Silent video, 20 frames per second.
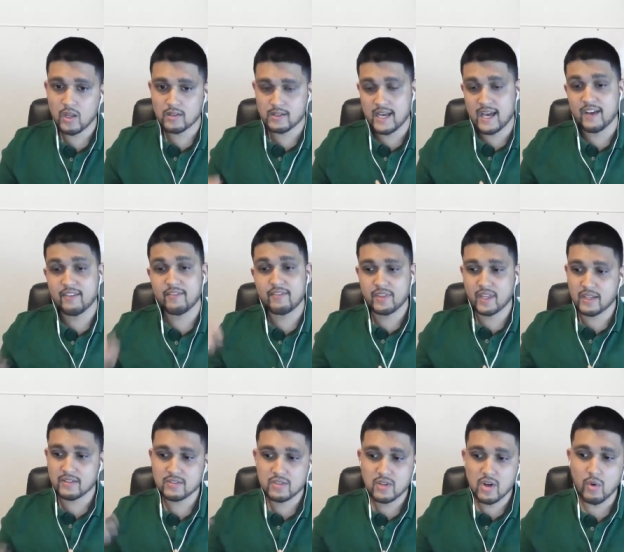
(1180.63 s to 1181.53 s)
to have
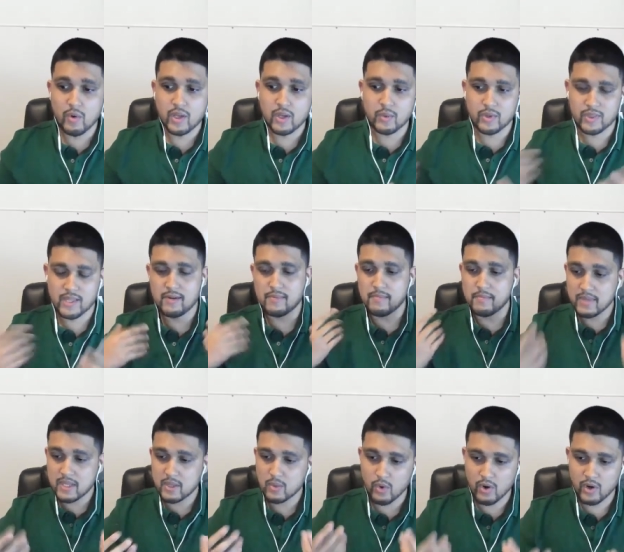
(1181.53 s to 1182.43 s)
things going without
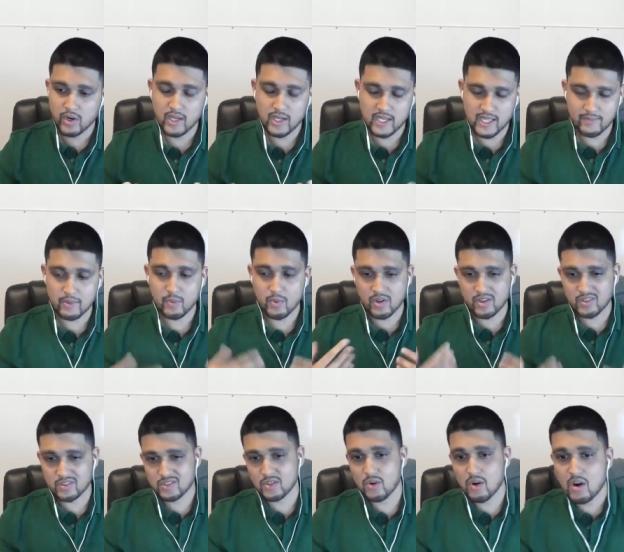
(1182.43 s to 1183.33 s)
me working. I've been
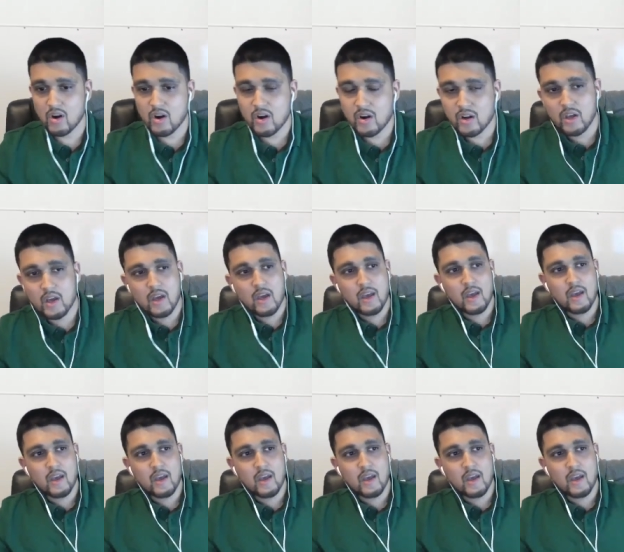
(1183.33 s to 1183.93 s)
working so hard,